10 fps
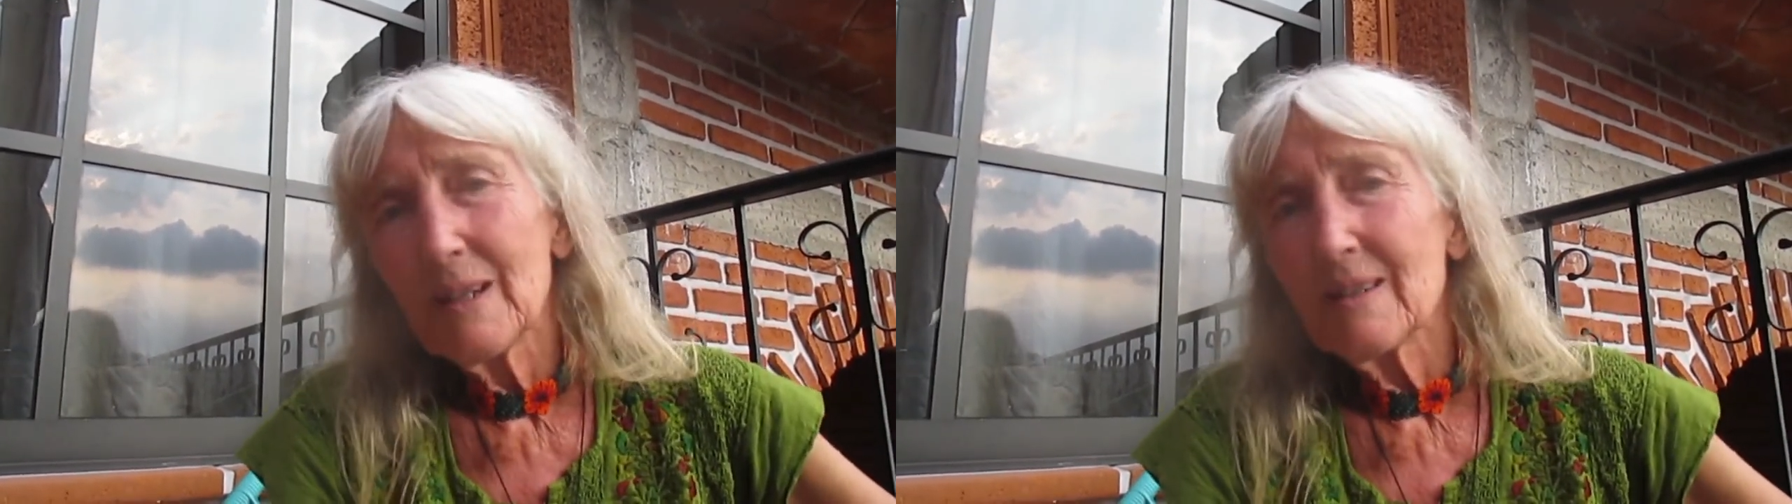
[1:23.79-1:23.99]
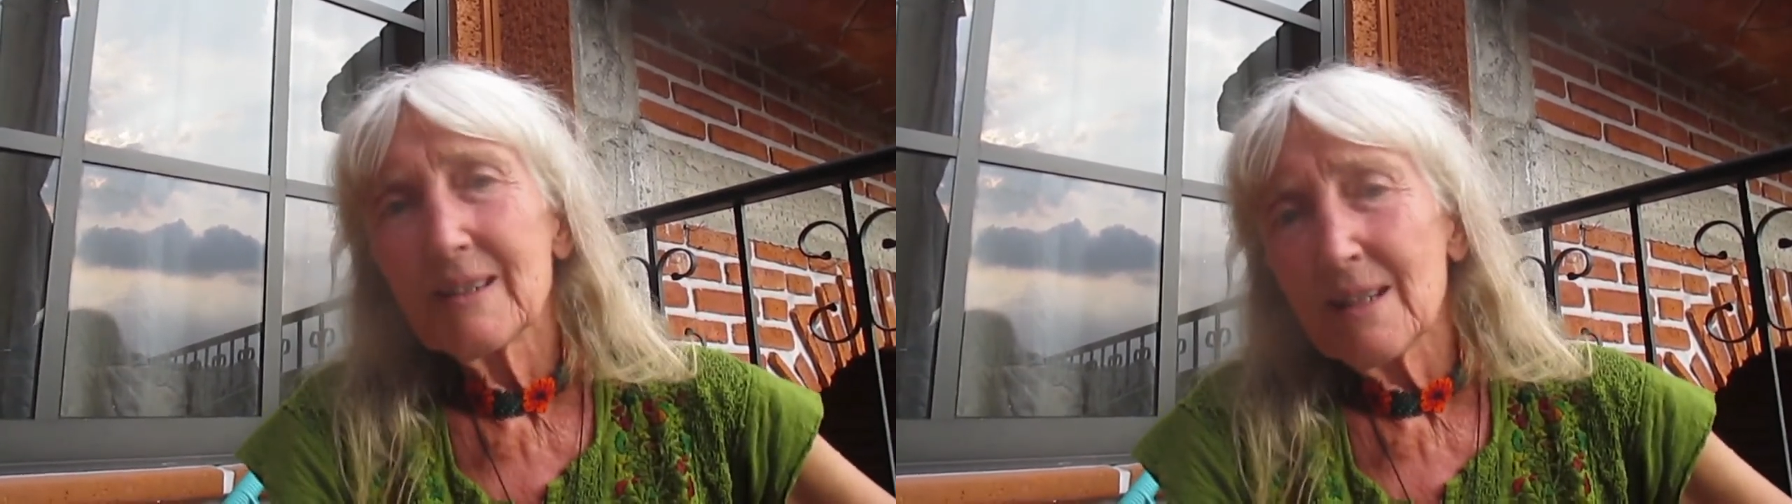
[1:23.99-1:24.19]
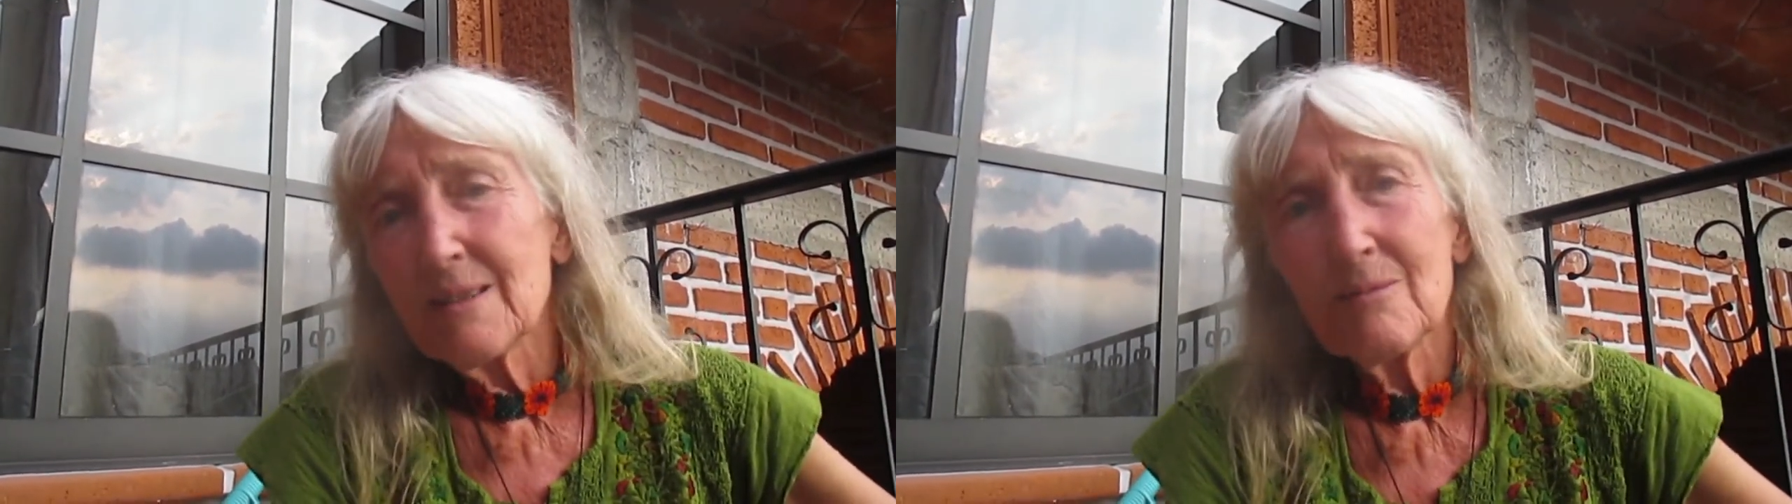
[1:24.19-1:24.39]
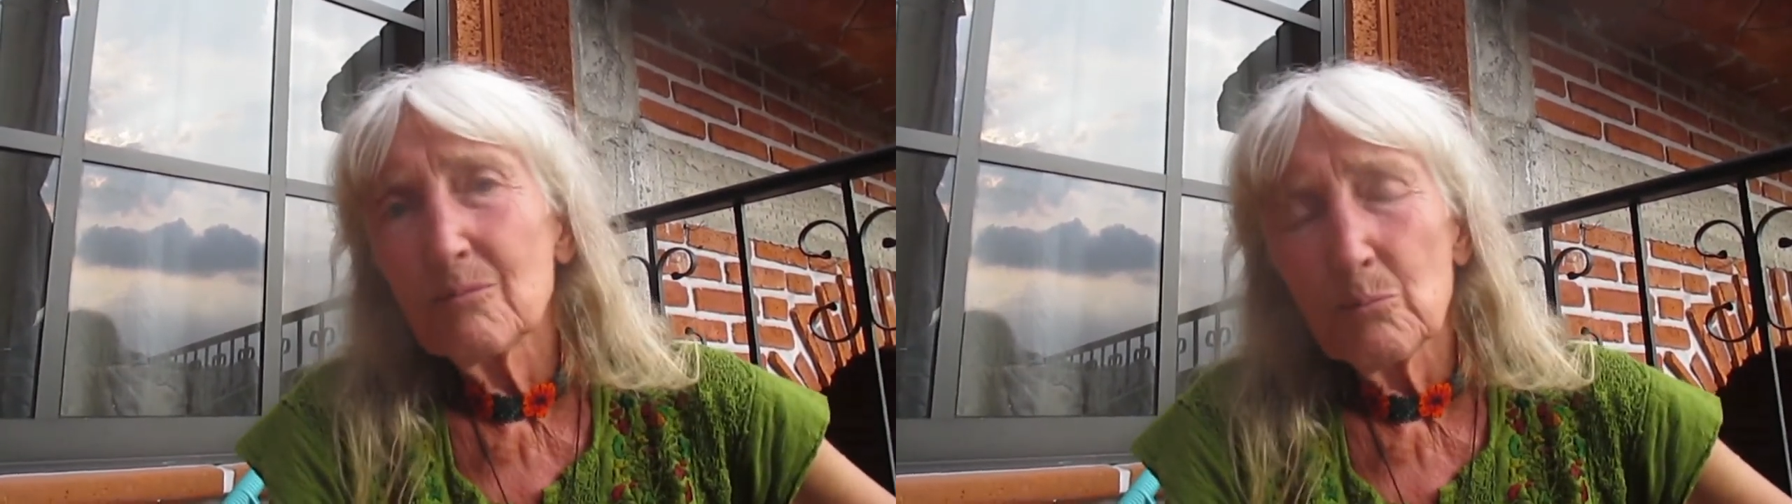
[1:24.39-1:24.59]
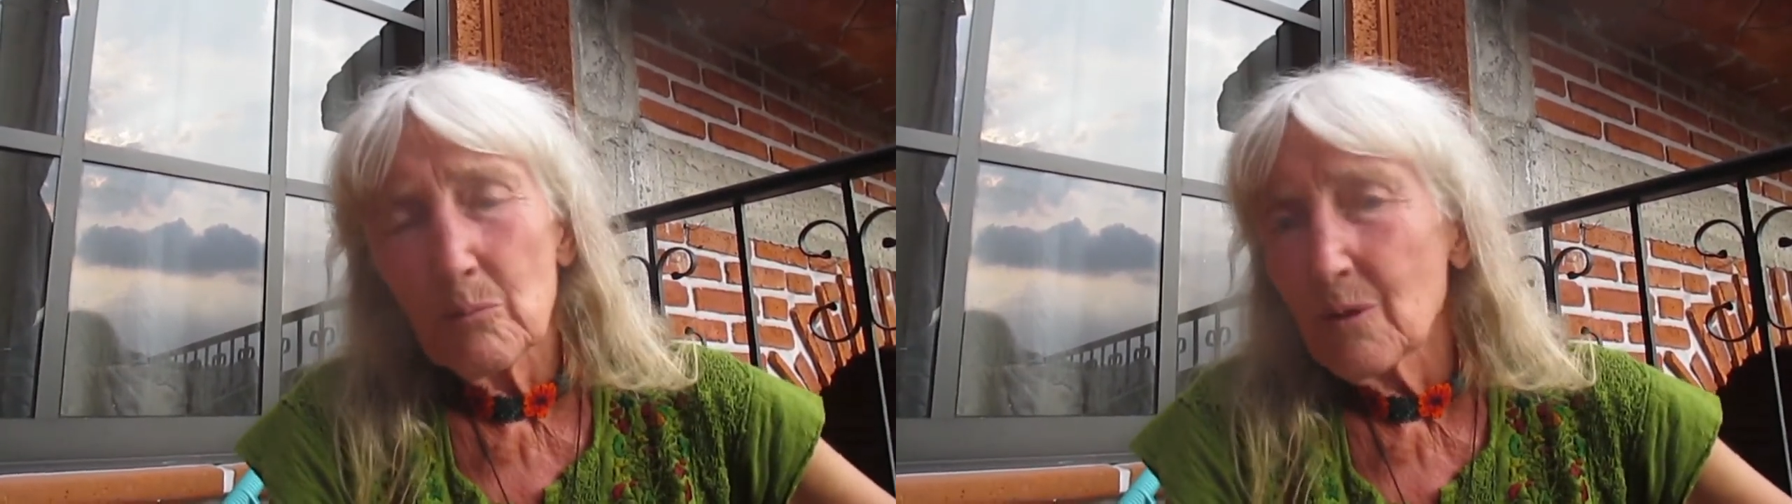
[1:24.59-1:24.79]

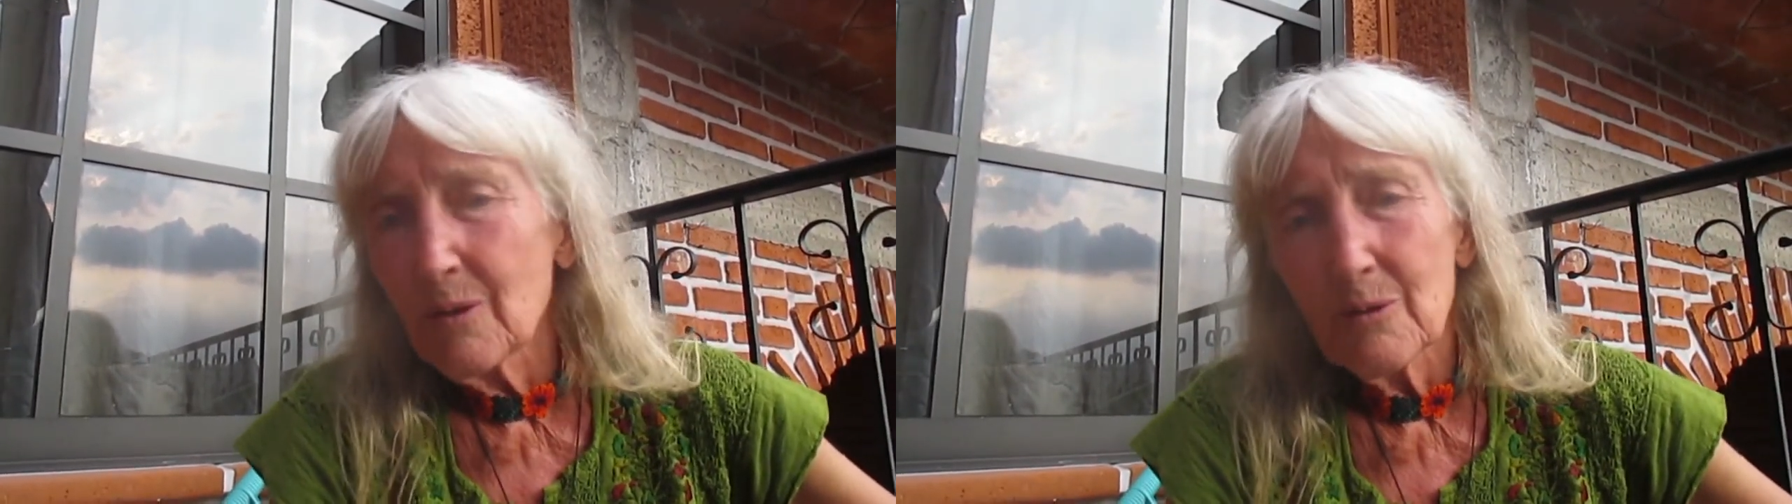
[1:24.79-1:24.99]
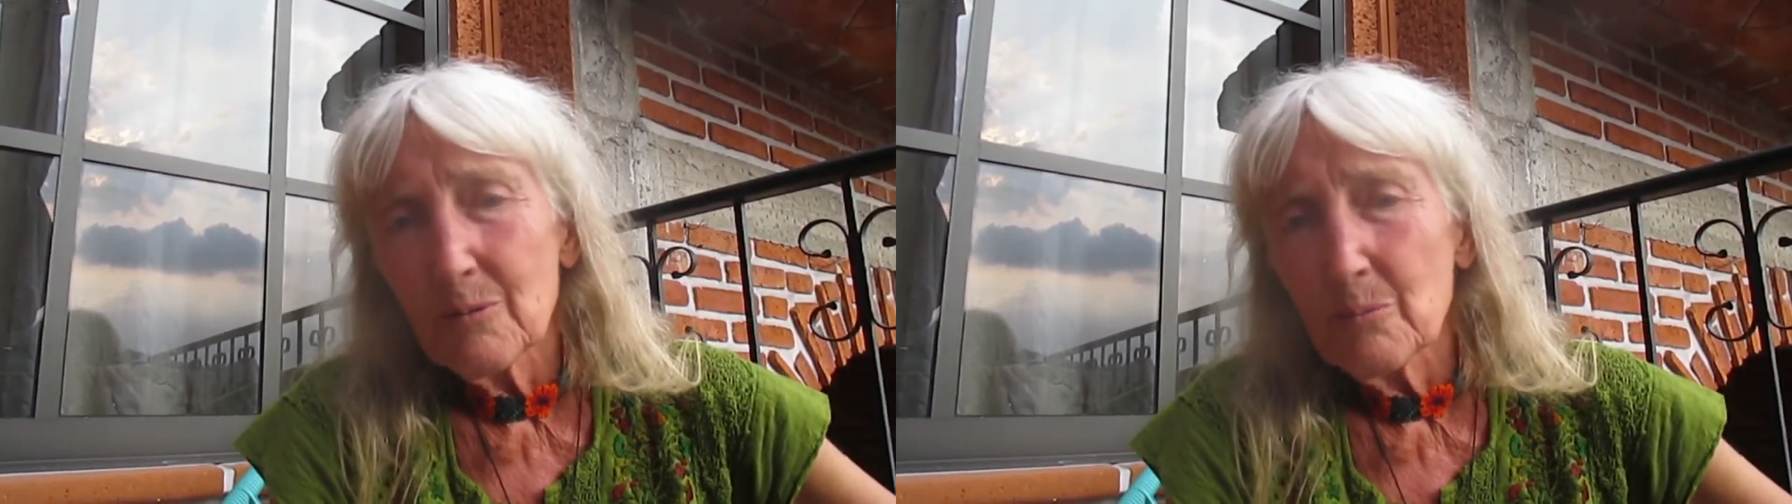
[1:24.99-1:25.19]
again uh,